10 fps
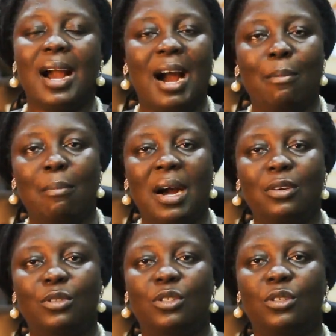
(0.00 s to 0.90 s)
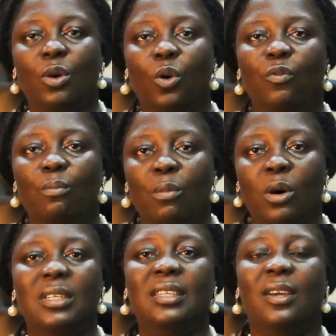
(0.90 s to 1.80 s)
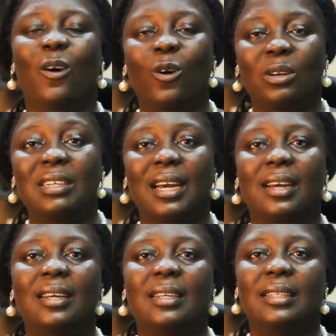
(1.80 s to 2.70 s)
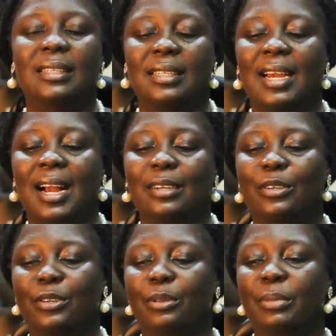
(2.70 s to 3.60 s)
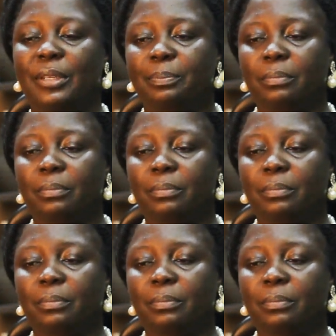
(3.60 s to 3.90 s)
amount of money under the agreement.